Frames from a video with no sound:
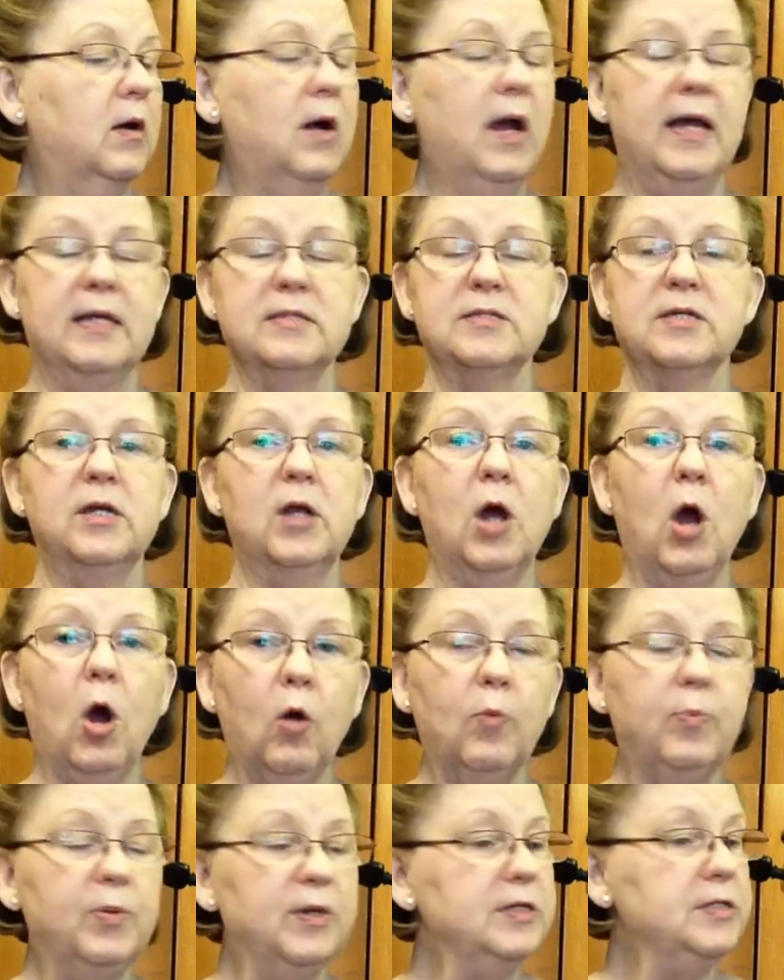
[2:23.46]
as an
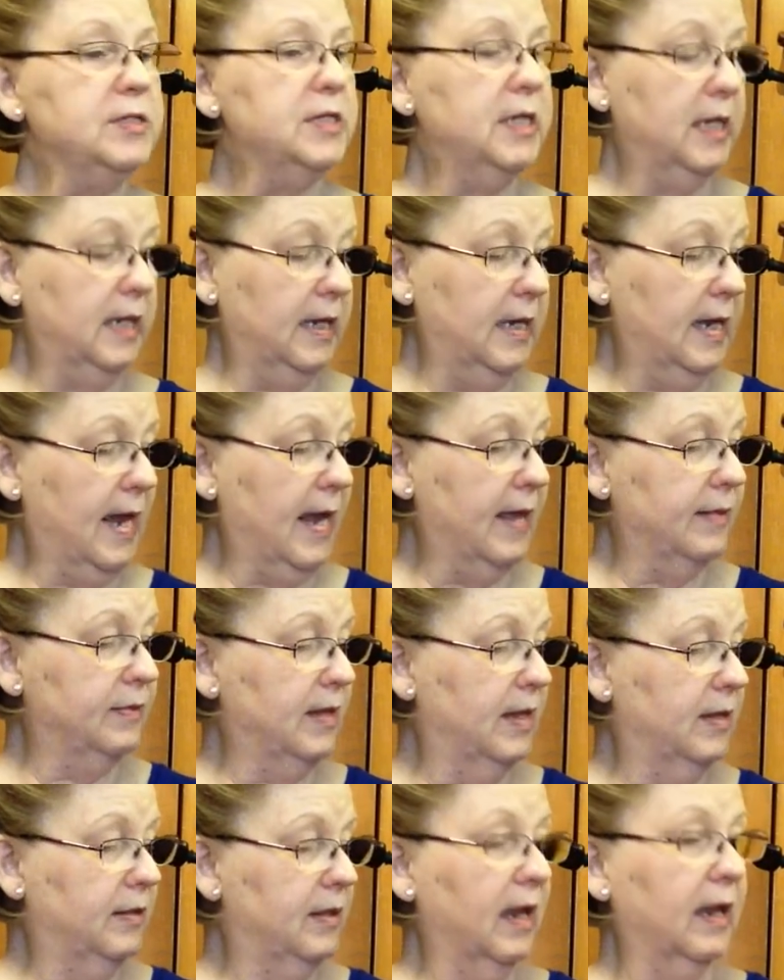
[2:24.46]
open D, and
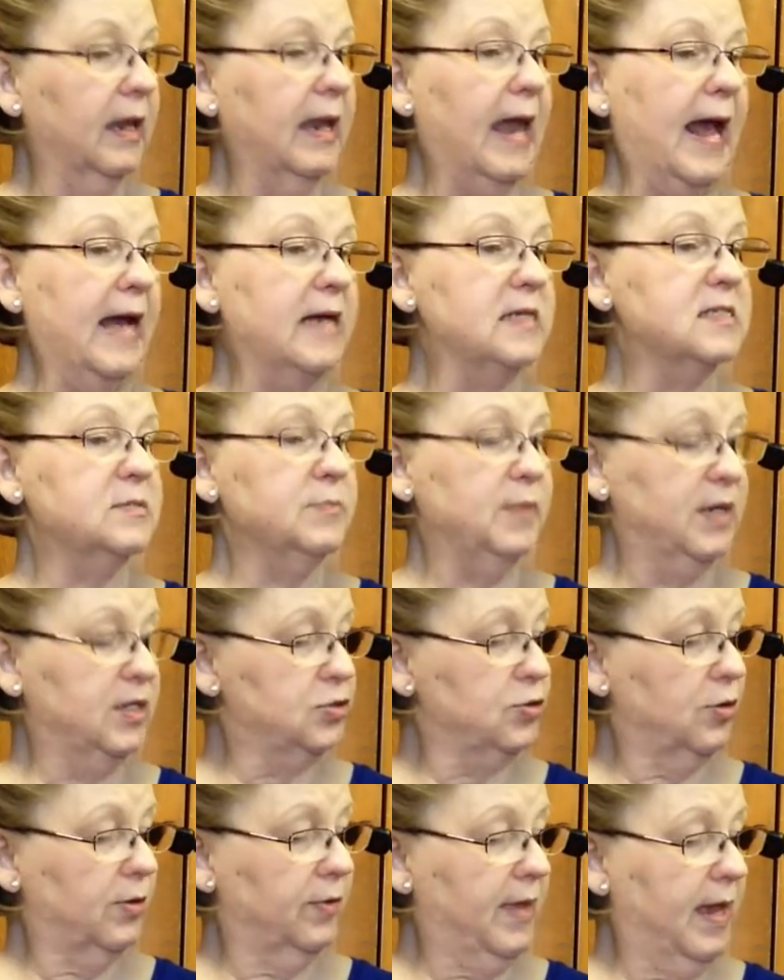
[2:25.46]
then the last
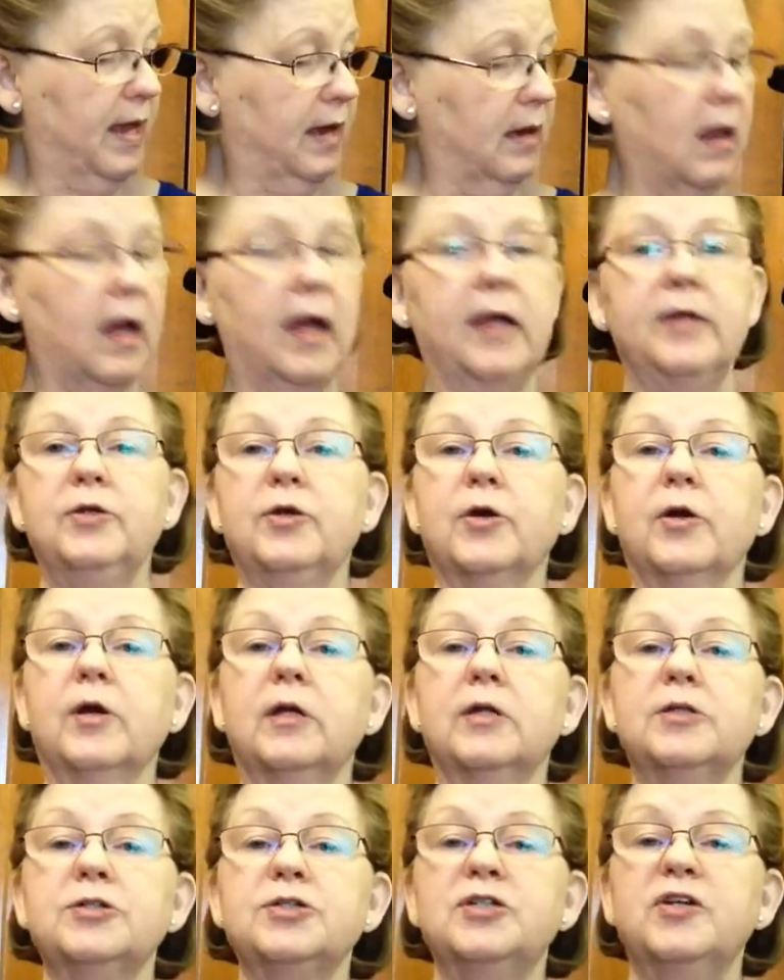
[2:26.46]
measure on that line you're
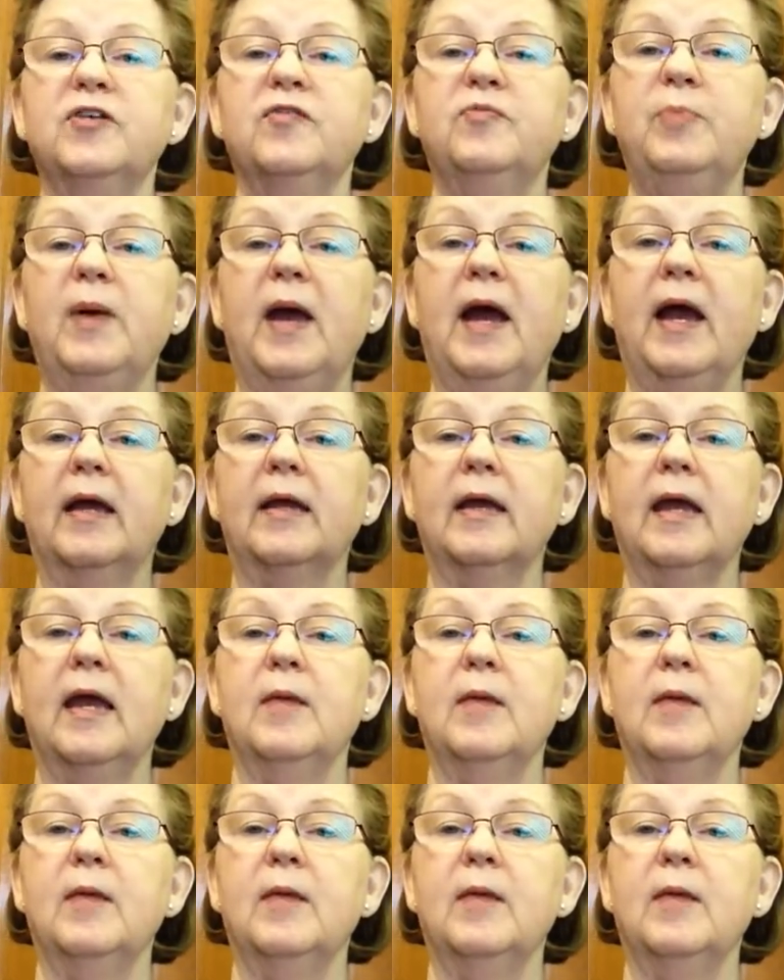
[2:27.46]
going to shift back